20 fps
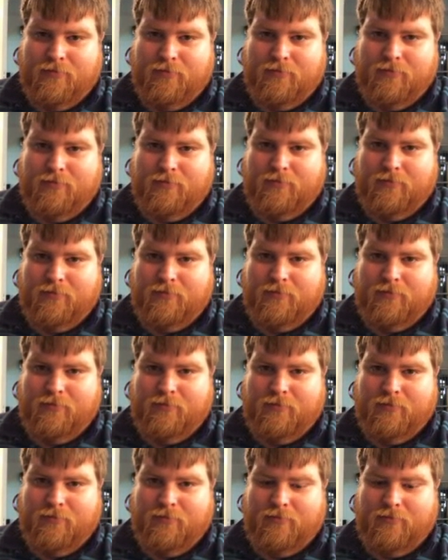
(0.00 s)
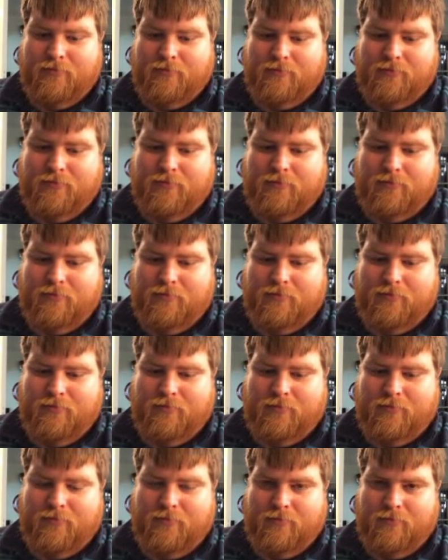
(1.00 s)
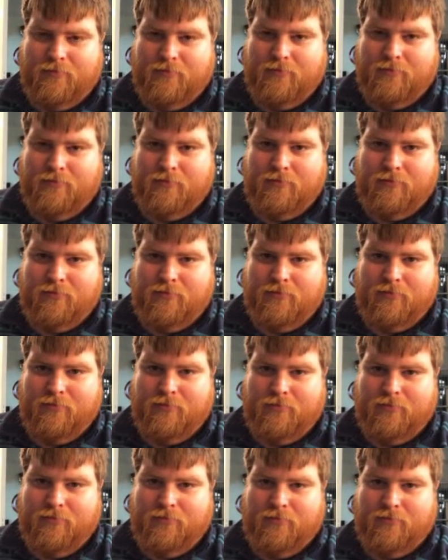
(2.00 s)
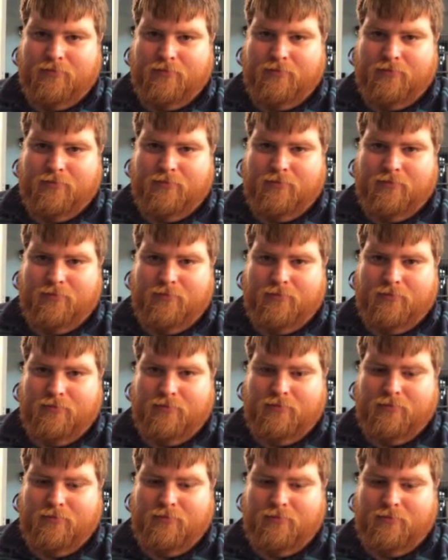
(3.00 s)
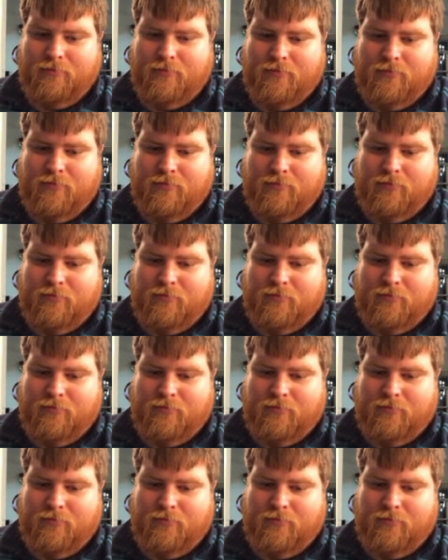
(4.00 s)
This person isn't speaking.